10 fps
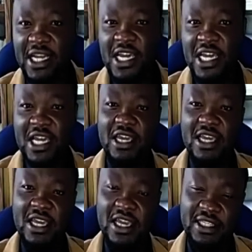He
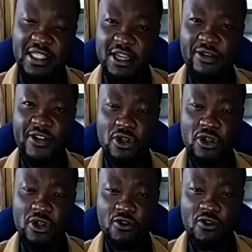is at the University of
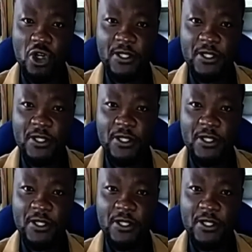Jos,